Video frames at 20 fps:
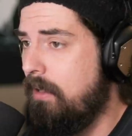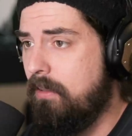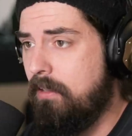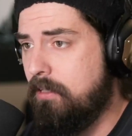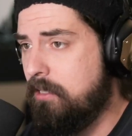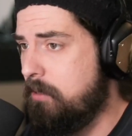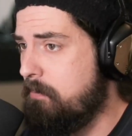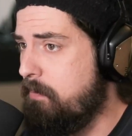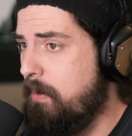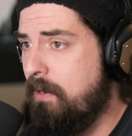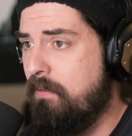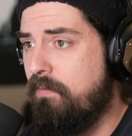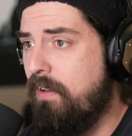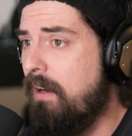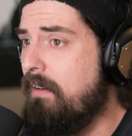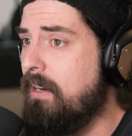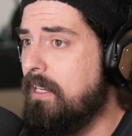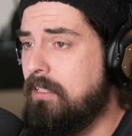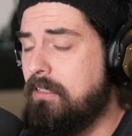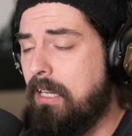Uh, there's been
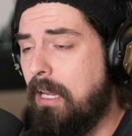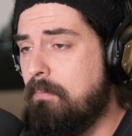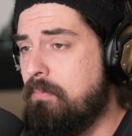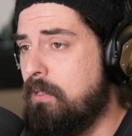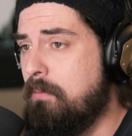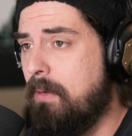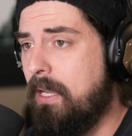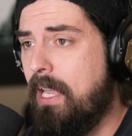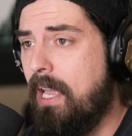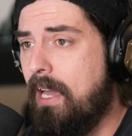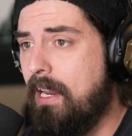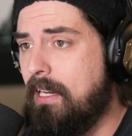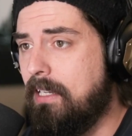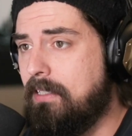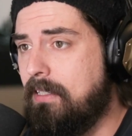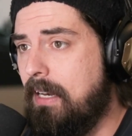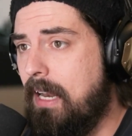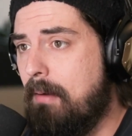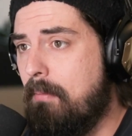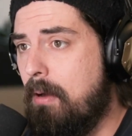various types of
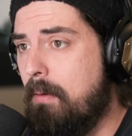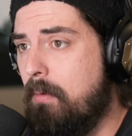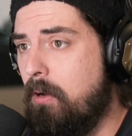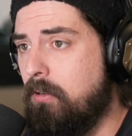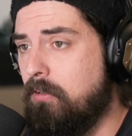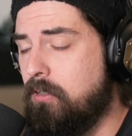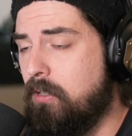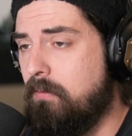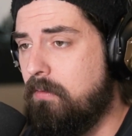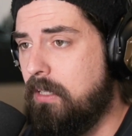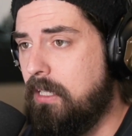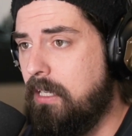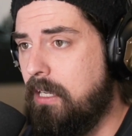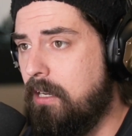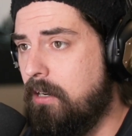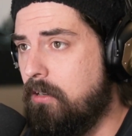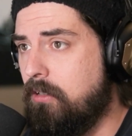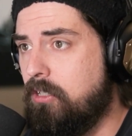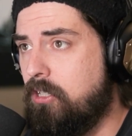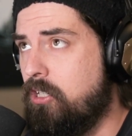mechanics in MMOs over the
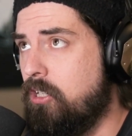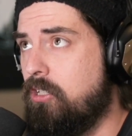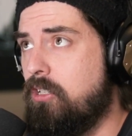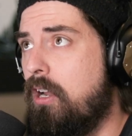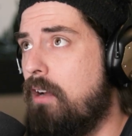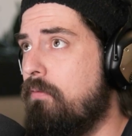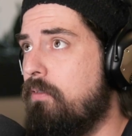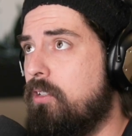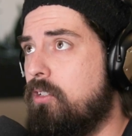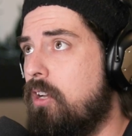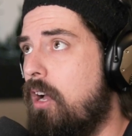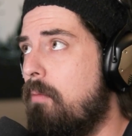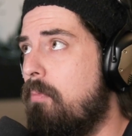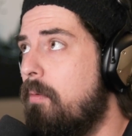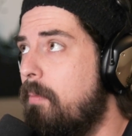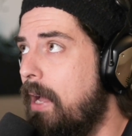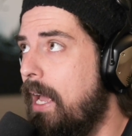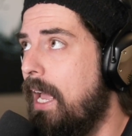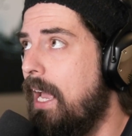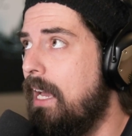years. Just off the top
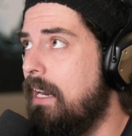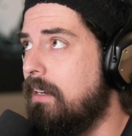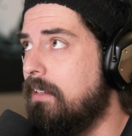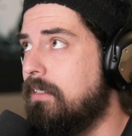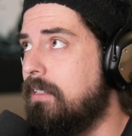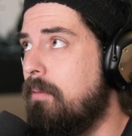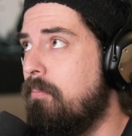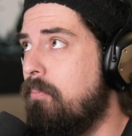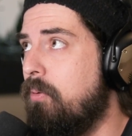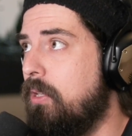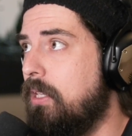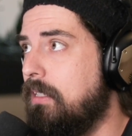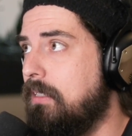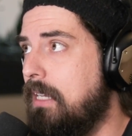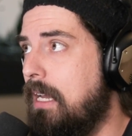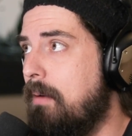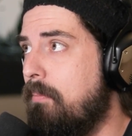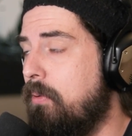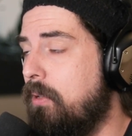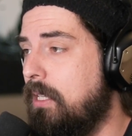of my head, a simple
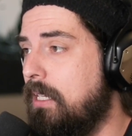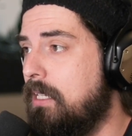example